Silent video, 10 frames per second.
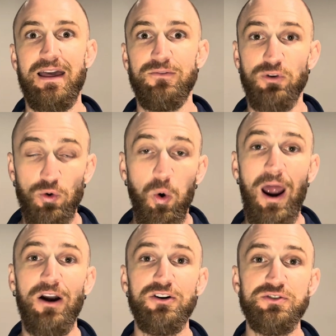
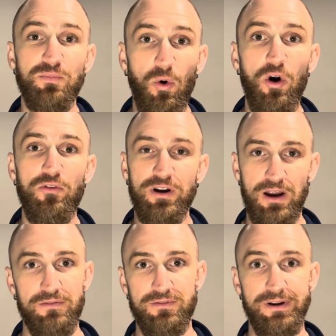requires more
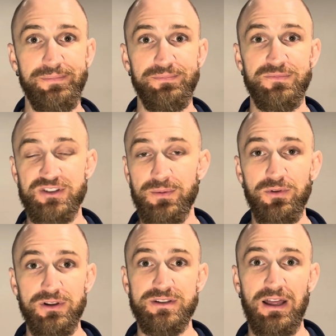recovery.
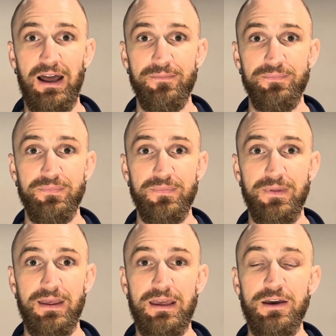Simple as that.
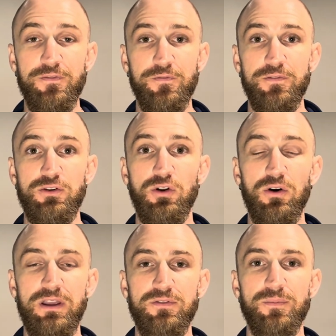If you
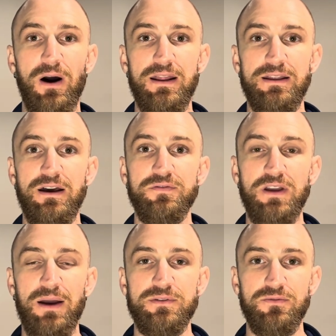don't give your body enough
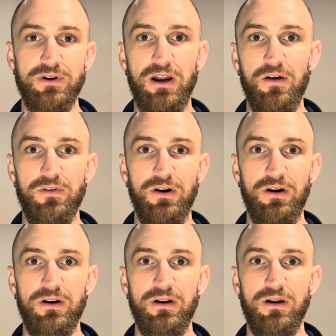time to
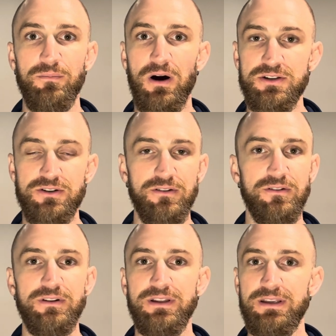recover,
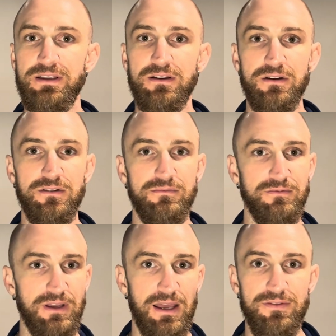muscularly,
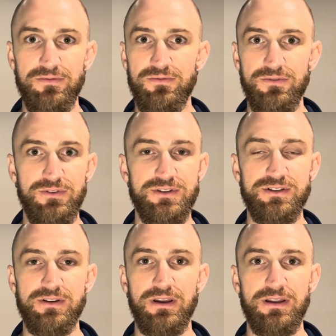again,
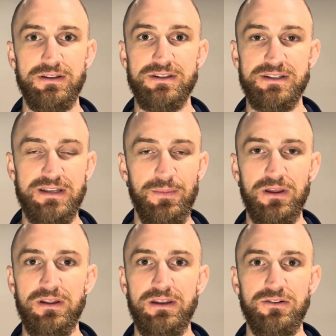
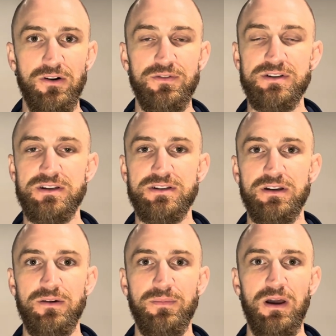systemically, nervous
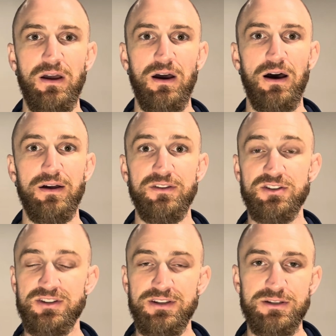system,
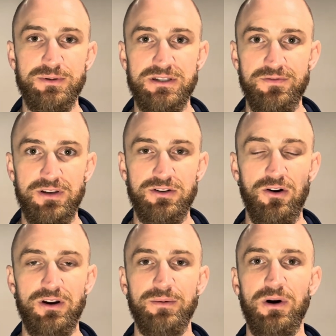the specific
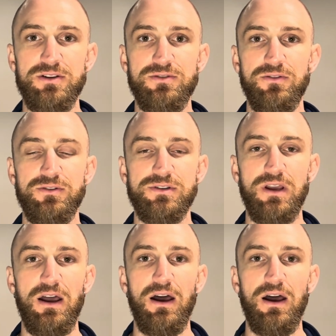target muscles,